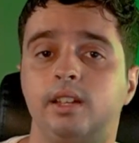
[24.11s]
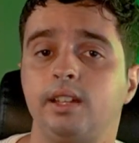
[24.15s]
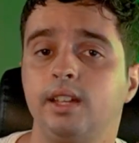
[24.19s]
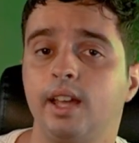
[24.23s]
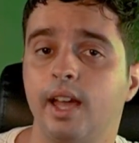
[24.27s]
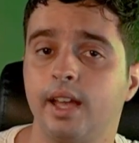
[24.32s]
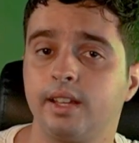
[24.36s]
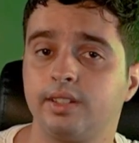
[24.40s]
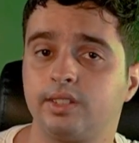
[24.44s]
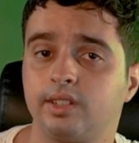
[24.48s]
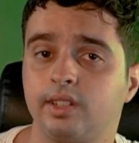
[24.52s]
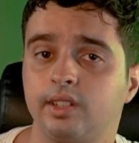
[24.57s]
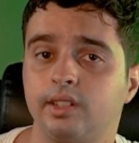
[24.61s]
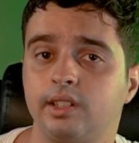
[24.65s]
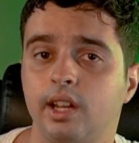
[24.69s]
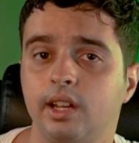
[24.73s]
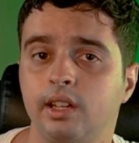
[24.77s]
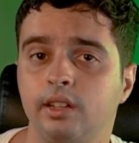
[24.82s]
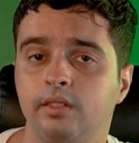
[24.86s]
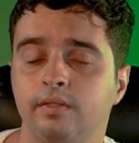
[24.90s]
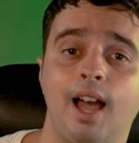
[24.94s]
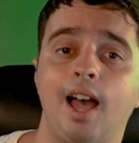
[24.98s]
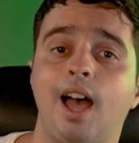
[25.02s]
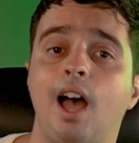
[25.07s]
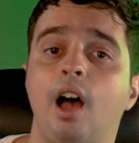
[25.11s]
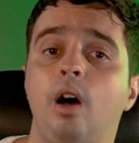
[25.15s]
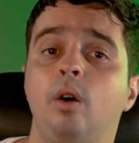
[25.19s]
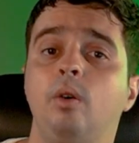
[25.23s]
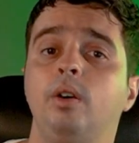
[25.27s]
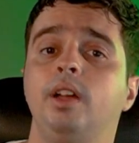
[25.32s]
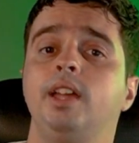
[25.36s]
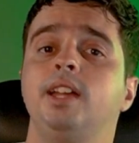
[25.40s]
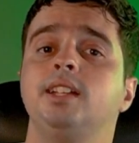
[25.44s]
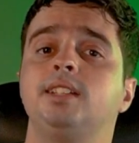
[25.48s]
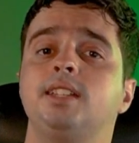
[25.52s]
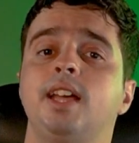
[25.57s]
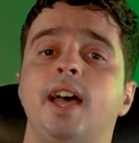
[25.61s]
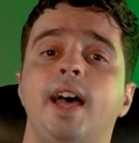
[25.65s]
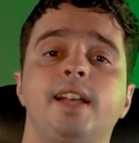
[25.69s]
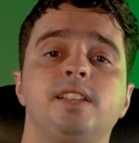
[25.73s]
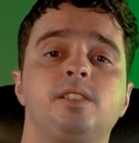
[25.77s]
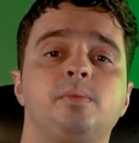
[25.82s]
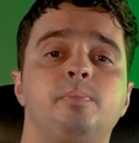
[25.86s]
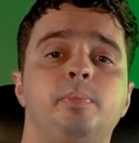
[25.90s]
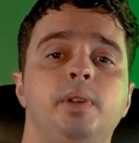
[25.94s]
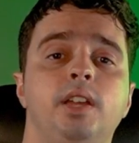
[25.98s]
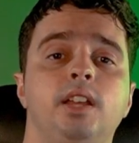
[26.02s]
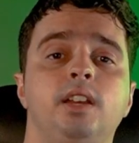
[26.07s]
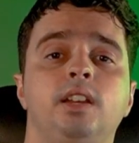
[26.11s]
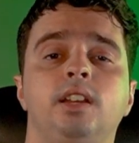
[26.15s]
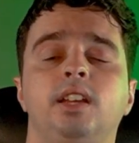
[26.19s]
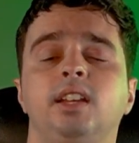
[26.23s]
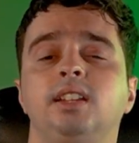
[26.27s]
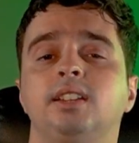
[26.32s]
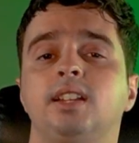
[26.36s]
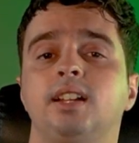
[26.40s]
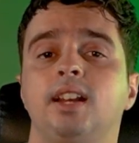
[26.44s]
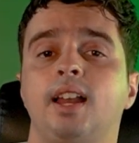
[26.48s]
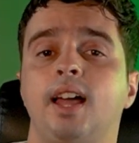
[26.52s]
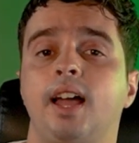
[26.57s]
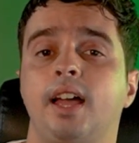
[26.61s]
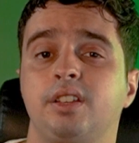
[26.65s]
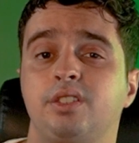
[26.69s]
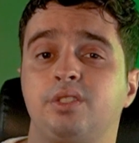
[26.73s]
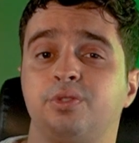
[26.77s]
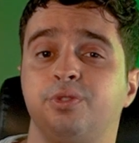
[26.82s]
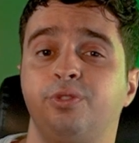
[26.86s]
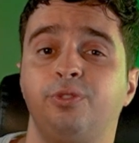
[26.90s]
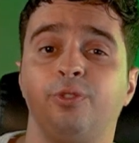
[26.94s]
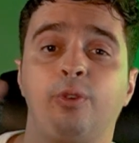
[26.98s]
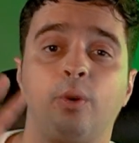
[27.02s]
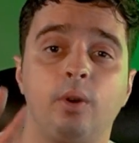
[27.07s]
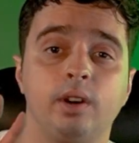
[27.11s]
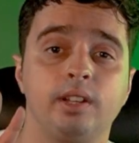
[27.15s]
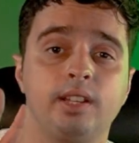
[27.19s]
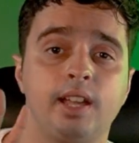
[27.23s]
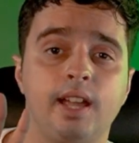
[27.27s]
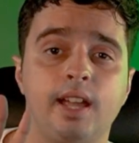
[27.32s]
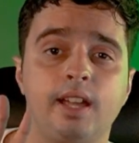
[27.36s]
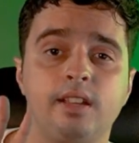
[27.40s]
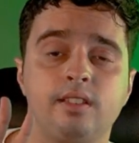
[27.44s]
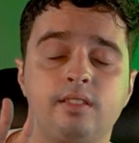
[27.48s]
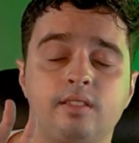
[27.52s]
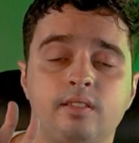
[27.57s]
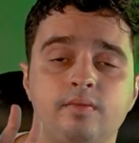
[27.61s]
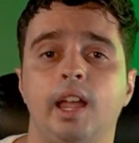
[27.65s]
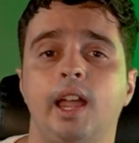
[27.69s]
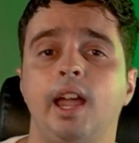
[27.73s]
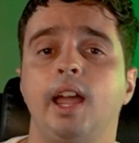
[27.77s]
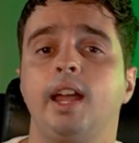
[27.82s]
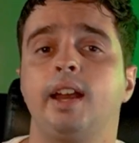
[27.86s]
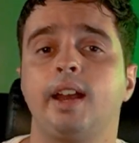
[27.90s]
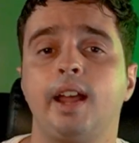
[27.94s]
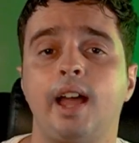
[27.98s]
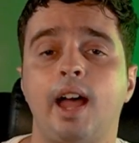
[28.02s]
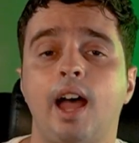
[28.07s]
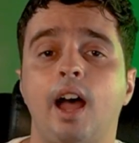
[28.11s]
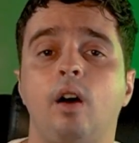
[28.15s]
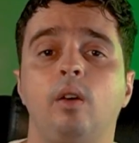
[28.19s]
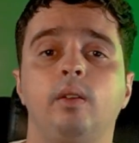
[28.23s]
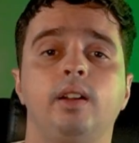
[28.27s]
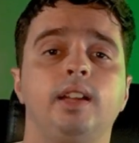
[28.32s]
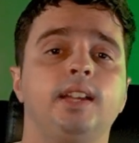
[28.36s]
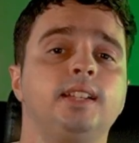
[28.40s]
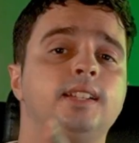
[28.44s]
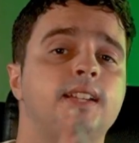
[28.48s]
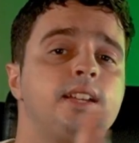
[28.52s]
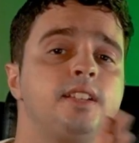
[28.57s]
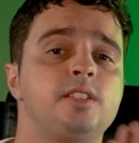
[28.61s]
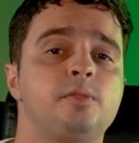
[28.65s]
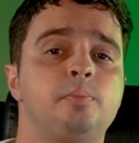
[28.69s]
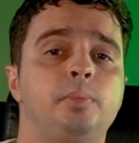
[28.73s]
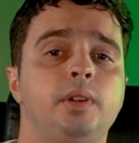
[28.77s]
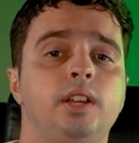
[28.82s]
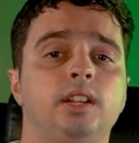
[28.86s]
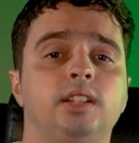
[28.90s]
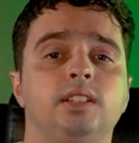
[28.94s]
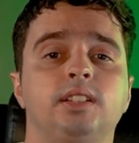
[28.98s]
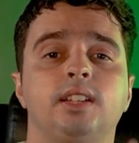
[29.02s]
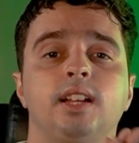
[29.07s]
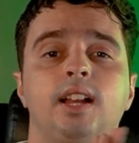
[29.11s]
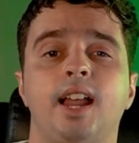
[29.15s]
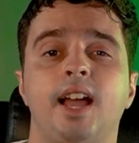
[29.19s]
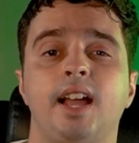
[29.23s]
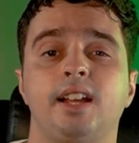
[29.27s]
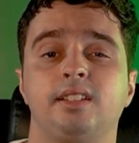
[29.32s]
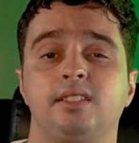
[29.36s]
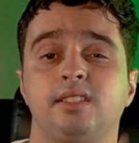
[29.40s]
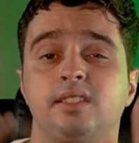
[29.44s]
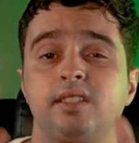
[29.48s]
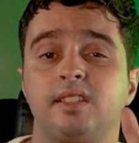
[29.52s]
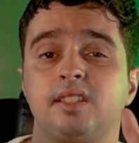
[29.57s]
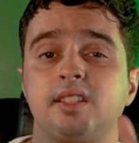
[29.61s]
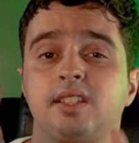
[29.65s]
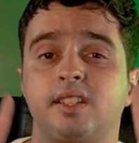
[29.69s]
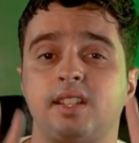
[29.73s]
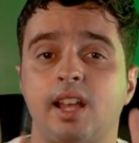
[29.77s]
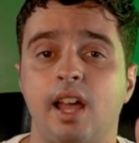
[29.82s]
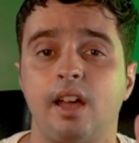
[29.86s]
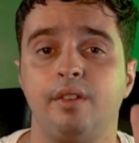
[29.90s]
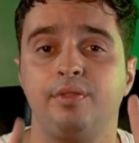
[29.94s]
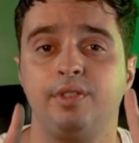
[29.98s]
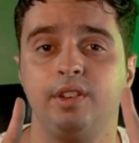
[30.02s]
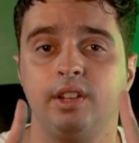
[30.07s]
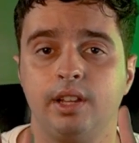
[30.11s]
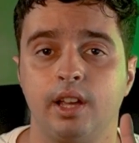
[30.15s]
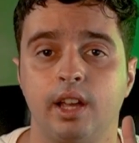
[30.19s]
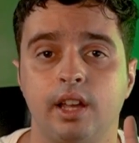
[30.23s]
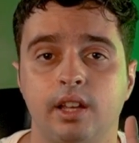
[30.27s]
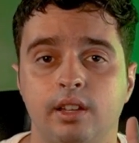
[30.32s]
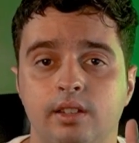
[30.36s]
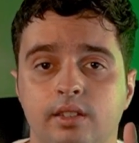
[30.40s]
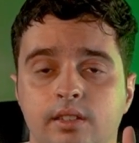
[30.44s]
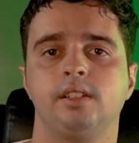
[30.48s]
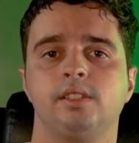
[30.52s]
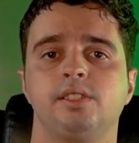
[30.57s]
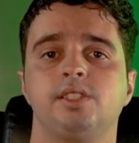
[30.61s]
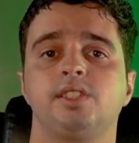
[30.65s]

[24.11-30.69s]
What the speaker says: yesterday, how it has been in the last 4 days, and how it has been in the last 7 days.